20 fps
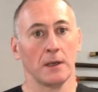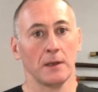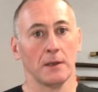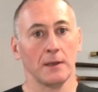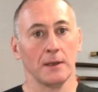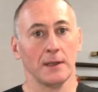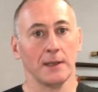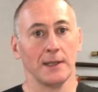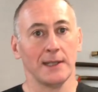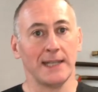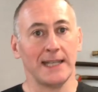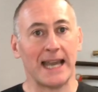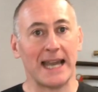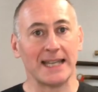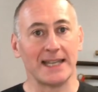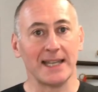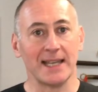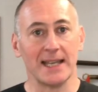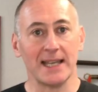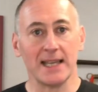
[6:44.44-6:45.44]
Liet
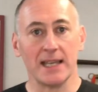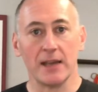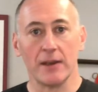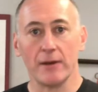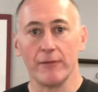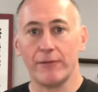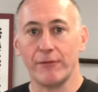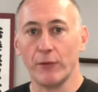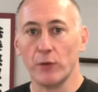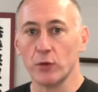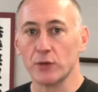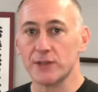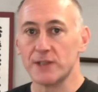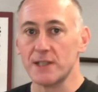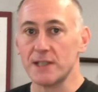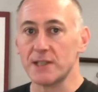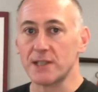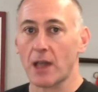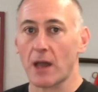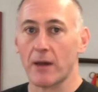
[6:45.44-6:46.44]
force
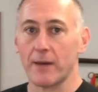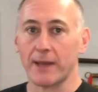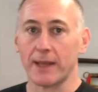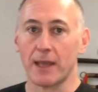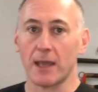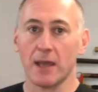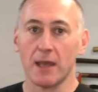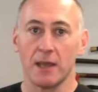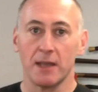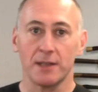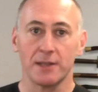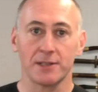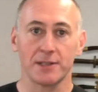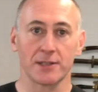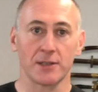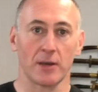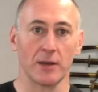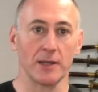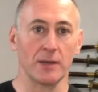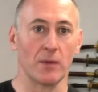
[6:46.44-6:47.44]
is going
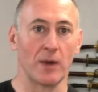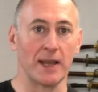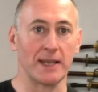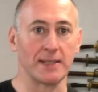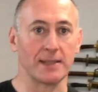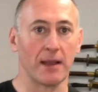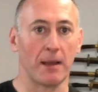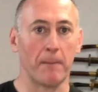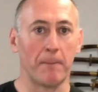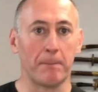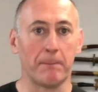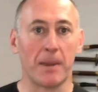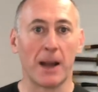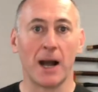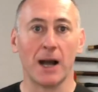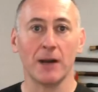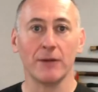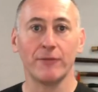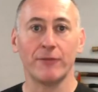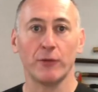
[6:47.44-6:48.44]
sideways.
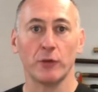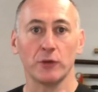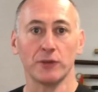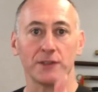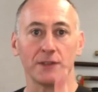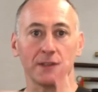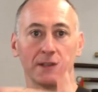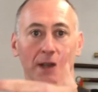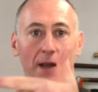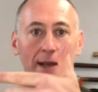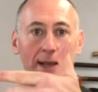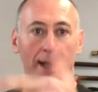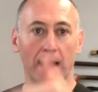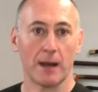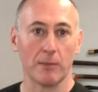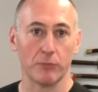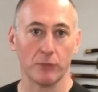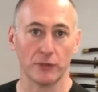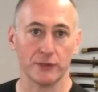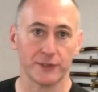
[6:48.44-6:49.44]
Peng force is going
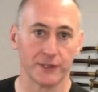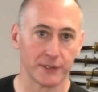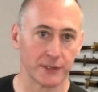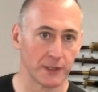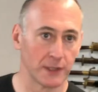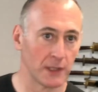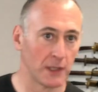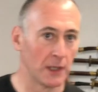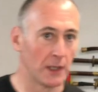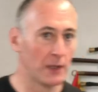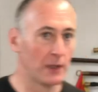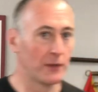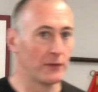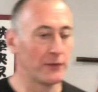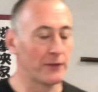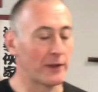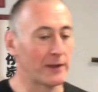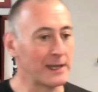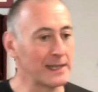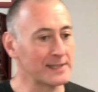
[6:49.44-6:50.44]
upwards.
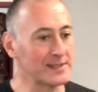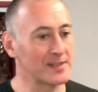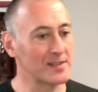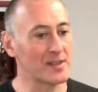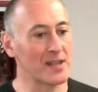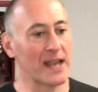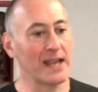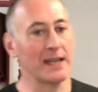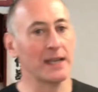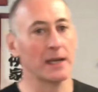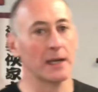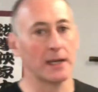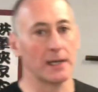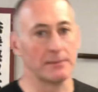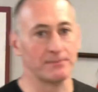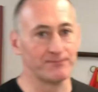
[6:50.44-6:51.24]
So let's take a